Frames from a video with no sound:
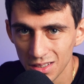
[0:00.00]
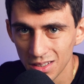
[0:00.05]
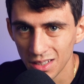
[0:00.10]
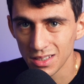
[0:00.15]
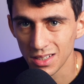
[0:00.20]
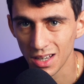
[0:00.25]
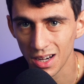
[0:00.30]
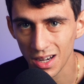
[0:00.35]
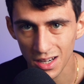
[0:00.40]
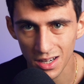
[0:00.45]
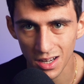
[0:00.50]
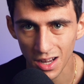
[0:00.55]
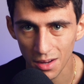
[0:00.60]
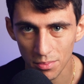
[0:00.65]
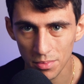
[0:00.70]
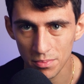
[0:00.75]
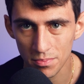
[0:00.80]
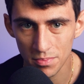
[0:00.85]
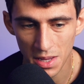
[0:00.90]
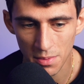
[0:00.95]
things I need to
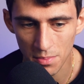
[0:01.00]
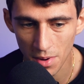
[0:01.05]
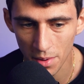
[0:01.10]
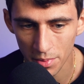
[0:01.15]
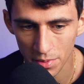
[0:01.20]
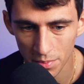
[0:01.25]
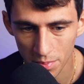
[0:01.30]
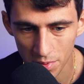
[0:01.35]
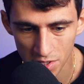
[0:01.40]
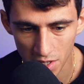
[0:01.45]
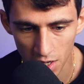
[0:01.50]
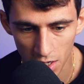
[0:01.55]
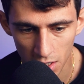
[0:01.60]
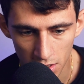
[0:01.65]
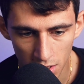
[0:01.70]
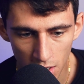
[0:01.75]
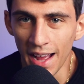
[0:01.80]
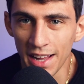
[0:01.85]
keep up with per se.